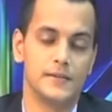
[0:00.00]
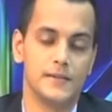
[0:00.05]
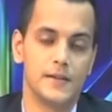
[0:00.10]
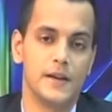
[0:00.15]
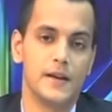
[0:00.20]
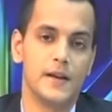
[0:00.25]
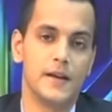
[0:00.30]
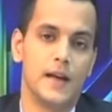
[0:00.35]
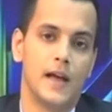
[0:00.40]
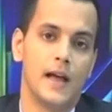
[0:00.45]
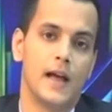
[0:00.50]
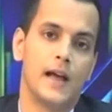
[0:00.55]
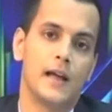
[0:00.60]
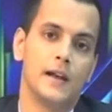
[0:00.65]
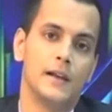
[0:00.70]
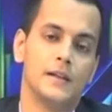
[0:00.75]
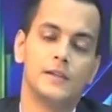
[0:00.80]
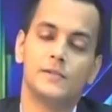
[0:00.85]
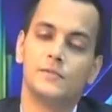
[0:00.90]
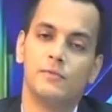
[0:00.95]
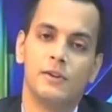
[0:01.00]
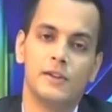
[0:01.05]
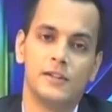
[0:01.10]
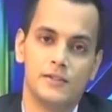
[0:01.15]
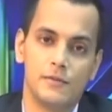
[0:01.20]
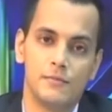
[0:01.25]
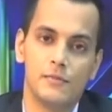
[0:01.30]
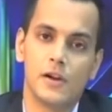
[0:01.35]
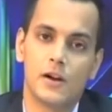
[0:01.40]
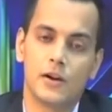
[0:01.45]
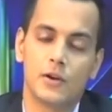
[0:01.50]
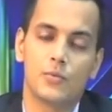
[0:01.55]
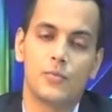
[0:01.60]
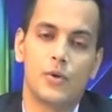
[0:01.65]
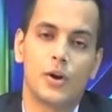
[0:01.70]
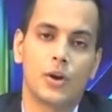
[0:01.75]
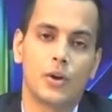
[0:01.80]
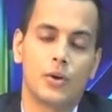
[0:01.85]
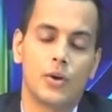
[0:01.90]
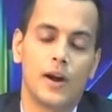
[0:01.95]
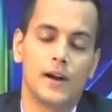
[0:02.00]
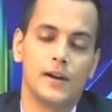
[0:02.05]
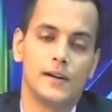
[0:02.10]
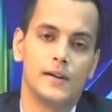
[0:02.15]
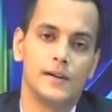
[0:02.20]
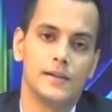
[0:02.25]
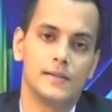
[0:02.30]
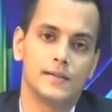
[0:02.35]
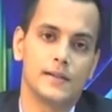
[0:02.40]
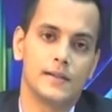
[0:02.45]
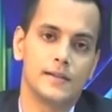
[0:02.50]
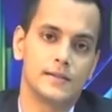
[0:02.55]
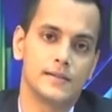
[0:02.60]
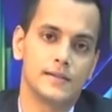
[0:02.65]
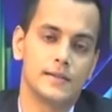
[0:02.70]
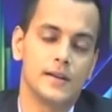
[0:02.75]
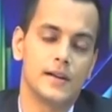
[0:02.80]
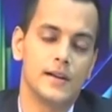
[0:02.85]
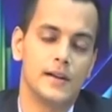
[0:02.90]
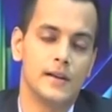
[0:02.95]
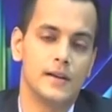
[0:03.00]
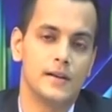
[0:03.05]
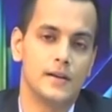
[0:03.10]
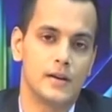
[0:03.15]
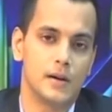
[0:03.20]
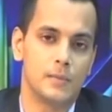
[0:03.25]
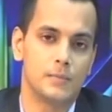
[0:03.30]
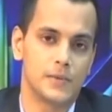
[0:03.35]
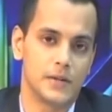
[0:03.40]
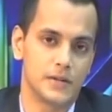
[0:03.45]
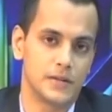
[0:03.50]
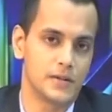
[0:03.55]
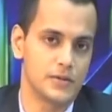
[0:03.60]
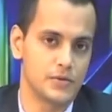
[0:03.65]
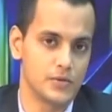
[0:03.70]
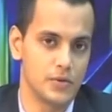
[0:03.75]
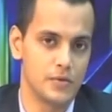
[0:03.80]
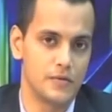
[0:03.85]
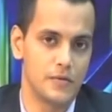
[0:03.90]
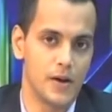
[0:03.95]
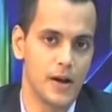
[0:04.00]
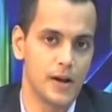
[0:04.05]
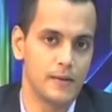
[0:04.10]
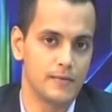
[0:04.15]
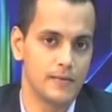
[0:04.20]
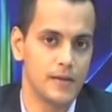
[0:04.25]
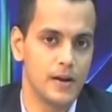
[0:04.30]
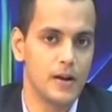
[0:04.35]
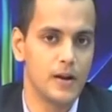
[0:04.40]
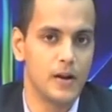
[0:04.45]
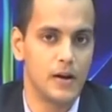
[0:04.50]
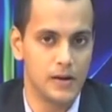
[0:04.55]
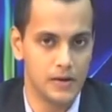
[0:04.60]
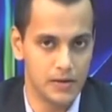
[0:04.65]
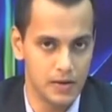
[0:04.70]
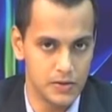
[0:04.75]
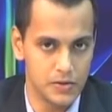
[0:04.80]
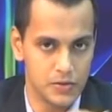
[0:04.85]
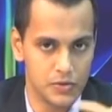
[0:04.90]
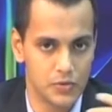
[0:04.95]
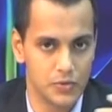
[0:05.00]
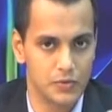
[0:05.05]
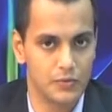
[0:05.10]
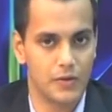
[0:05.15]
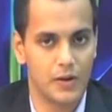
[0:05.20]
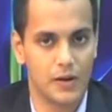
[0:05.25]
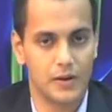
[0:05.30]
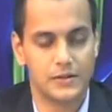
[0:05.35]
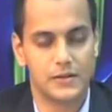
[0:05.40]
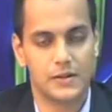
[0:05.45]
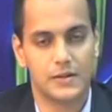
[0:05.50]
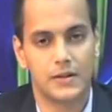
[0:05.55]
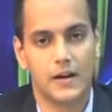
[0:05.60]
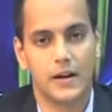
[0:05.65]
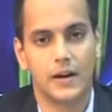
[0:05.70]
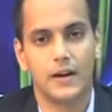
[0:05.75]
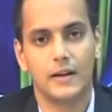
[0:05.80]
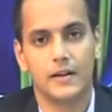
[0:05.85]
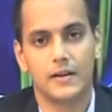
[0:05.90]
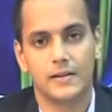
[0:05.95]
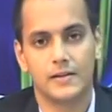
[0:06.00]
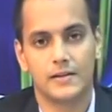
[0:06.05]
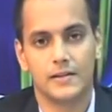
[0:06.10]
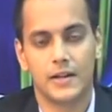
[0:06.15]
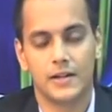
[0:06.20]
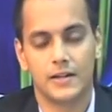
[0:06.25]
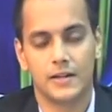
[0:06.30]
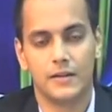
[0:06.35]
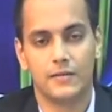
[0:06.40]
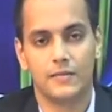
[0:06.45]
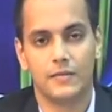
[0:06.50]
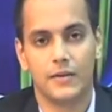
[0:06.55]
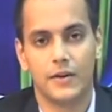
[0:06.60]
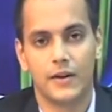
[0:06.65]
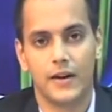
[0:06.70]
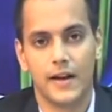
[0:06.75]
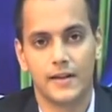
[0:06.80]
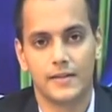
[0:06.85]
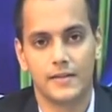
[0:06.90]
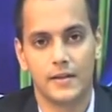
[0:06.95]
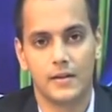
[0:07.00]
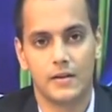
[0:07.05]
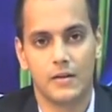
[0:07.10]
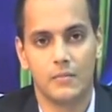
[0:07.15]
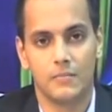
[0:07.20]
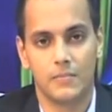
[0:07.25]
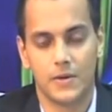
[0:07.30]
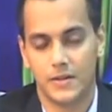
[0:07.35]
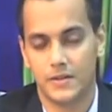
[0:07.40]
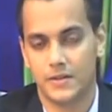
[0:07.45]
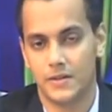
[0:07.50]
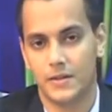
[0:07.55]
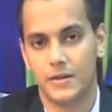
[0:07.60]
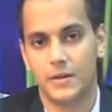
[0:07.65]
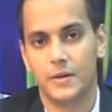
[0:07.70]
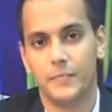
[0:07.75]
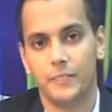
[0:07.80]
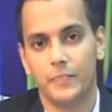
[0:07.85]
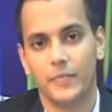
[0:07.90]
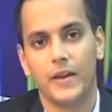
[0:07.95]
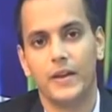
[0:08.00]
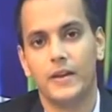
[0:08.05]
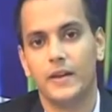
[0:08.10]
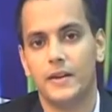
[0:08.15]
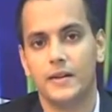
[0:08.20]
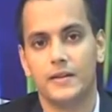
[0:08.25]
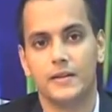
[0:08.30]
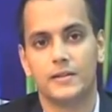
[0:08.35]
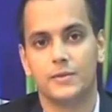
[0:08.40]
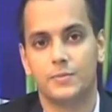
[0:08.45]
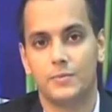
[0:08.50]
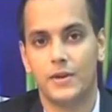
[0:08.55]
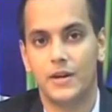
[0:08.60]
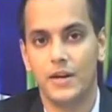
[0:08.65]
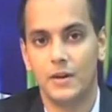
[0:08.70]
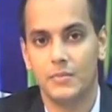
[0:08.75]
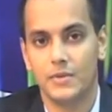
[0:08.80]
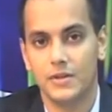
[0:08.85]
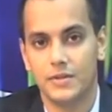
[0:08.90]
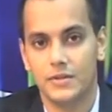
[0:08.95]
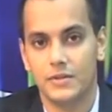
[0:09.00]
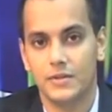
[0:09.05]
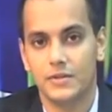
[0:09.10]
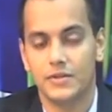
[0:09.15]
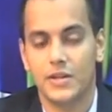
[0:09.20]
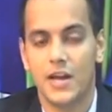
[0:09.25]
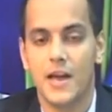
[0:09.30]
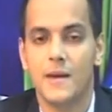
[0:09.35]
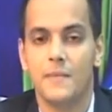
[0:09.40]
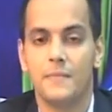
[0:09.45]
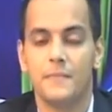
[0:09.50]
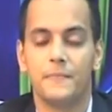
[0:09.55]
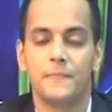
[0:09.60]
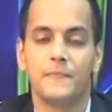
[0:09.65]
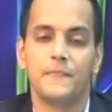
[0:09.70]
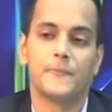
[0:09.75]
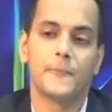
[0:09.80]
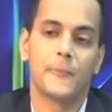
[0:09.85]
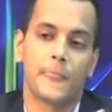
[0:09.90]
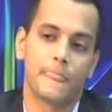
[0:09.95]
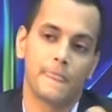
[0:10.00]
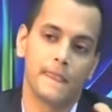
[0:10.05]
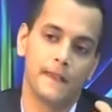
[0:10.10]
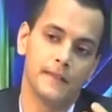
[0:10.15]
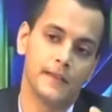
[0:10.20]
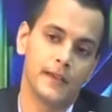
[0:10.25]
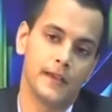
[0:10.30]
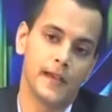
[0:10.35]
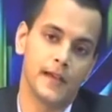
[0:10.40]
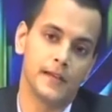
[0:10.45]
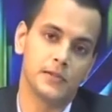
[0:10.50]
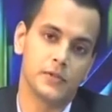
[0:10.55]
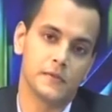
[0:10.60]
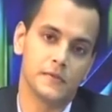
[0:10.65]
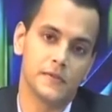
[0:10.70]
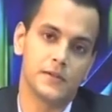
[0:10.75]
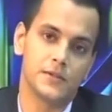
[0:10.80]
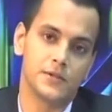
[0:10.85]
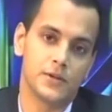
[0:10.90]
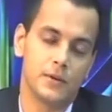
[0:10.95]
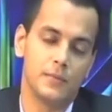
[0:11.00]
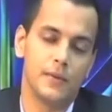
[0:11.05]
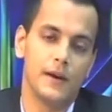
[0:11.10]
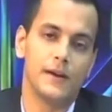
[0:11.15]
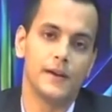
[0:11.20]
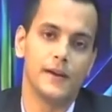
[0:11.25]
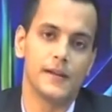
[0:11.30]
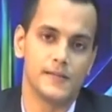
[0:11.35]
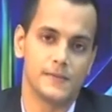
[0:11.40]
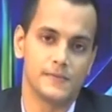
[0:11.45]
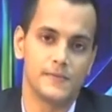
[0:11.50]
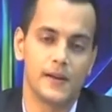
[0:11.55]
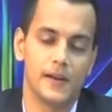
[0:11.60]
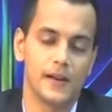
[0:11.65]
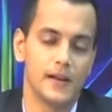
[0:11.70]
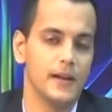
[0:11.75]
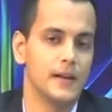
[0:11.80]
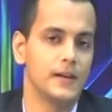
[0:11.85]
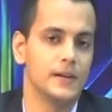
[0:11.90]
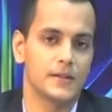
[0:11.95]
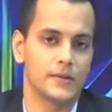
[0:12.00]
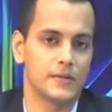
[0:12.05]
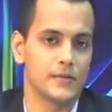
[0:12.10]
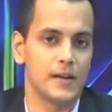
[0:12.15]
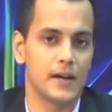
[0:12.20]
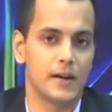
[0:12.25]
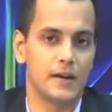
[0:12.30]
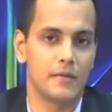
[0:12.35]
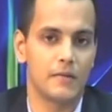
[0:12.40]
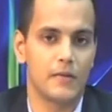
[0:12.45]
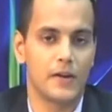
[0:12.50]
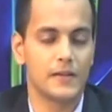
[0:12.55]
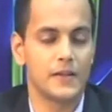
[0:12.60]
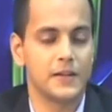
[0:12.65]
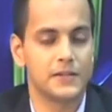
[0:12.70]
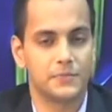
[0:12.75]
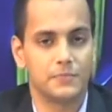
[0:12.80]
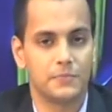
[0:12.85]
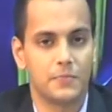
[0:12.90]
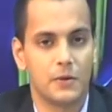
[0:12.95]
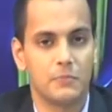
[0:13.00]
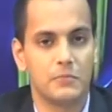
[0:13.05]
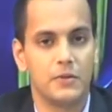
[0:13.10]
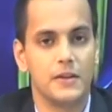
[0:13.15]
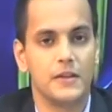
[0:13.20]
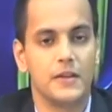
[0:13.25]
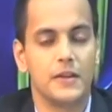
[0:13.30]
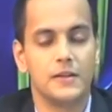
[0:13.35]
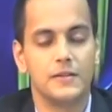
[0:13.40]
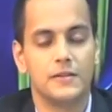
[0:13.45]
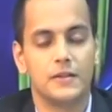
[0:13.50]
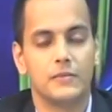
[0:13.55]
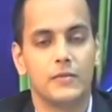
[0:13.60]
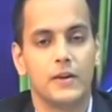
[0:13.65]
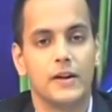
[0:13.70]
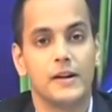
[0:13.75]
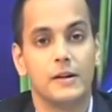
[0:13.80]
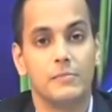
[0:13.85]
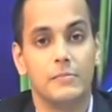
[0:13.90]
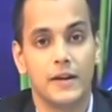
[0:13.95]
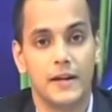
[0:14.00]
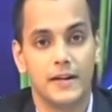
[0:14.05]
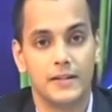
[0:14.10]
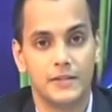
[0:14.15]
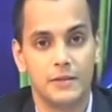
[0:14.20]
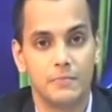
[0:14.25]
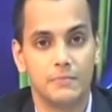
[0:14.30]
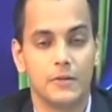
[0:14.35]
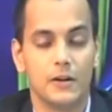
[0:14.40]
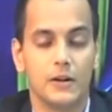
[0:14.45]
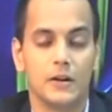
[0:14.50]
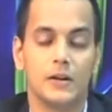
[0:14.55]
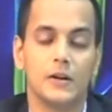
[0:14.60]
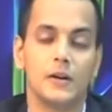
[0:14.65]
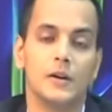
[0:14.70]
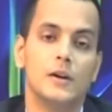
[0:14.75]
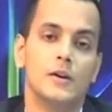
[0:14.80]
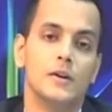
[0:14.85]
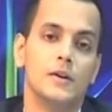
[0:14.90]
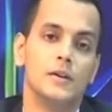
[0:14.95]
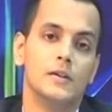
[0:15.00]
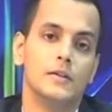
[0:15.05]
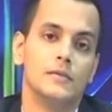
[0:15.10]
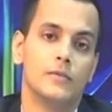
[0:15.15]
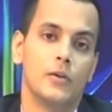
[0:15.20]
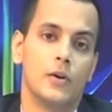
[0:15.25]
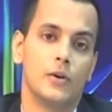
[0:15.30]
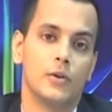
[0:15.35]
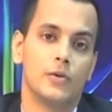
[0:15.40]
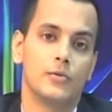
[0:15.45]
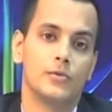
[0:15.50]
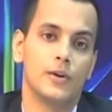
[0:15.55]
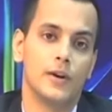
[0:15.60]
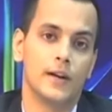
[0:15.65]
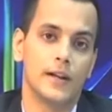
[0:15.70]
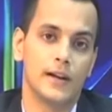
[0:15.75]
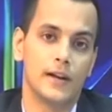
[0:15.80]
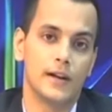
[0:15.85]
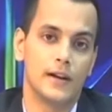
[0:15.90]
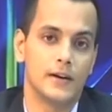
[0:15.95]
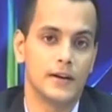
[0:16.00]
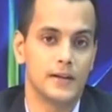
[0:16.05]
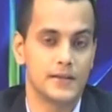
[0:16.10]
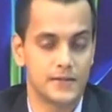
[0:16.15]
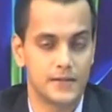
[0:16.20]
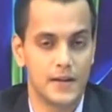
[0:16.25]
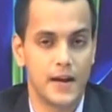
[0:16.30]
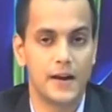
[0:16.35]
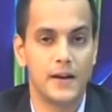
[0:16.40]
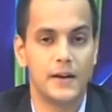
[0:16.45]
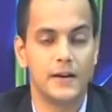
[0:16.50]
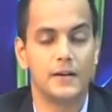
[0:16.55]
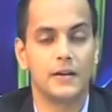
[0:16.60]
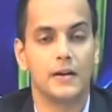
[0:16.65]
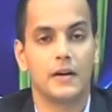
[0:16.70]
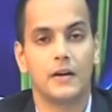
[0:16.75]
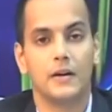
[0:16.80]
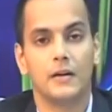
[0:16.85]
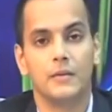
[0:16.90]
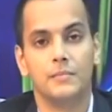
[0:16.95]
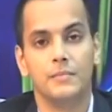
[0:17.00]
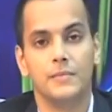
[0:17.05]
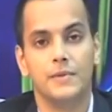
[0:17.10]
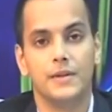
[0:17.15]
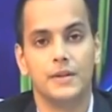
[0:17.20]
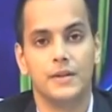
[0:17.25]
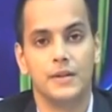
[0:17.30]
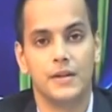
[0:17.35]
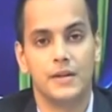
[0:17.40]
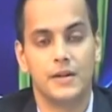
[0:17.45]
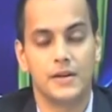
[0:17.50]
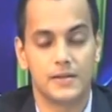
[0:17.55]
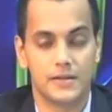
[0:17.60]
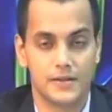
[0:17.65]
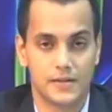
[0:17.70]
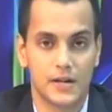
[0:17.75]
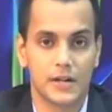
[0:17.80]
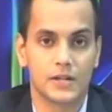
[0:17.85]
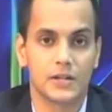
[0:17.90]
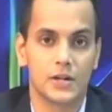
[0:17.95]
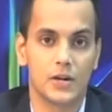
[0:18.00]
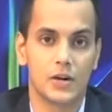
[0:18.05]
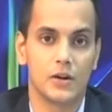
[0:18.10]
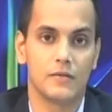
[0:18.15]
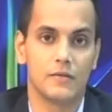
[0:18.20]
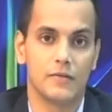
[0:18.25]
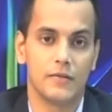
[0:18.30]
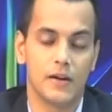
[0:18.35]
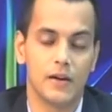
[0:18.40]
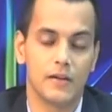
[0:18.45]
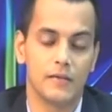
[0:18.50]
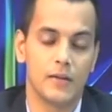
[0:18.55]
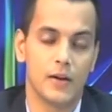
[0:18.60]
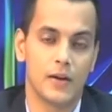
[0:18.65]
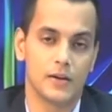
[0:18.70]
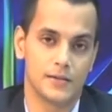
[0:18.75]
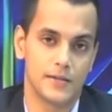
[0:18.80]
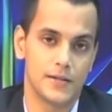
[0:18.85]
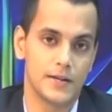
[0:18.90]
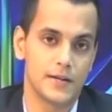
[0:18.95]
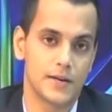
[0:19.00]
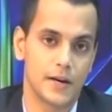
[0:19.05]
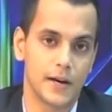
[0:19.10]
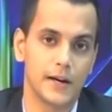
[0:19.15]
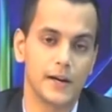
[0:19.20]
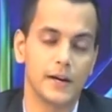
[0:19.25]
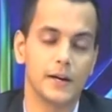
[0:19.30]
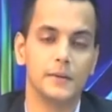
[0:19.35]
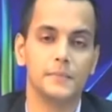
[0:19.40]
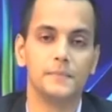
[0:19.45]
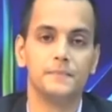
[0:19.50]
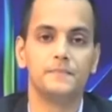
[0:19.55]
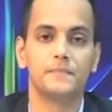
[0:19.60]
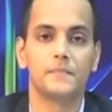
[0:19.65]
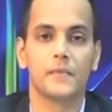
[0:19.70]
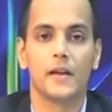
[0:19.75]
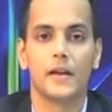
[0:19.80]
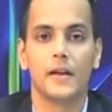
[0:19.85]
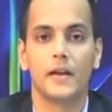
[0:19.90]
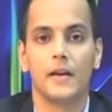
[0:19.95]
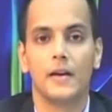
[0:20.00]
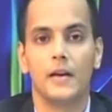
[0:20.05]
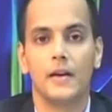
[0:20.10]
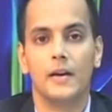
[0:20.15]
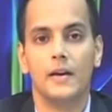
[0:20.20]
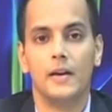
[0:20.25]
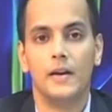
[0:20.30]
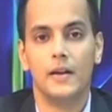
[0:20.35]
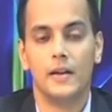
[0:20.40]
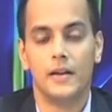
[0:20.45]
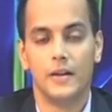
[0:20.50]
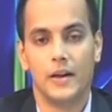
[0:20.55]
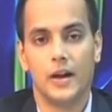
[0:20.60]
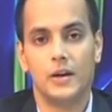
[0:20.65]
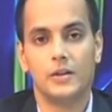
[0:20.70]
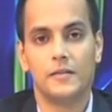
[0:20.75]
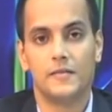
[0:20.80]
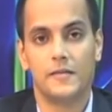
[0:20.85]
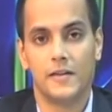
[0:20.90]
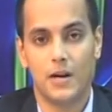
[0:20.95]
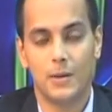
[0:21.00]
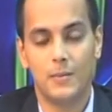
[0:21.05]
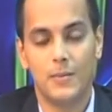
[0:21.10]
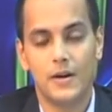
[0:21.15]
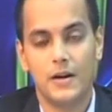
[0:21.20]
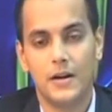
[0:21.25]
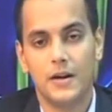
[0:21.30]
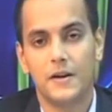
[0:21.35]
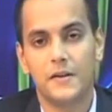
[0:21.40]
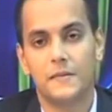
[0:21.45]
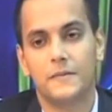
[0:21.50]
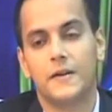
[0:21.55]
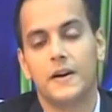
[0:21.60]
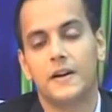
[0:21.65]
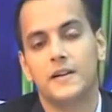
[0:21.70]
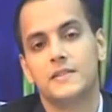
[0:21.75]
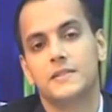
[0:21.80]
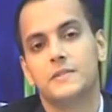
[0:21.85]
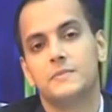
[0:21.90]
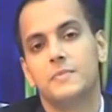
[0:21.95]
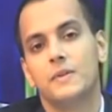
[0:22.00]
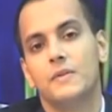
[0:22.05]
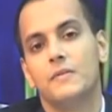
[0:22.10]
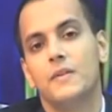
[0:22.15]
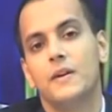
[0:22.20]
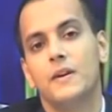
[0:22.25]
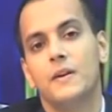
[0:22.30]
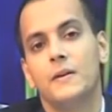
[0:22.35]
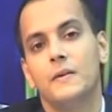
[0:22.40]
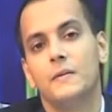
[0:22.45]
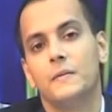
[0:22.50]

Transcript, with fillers: it enter into stall. So um, let us now take a look at uh, types of turbine. Let us take a look at a turbine stage. Um, a schematic of axial. So an axial turbine is mentioned a nozzle by a rotor representing a nozzle hot gases from the combustion chamber and then that part which is what gives us the rotor is mounted on what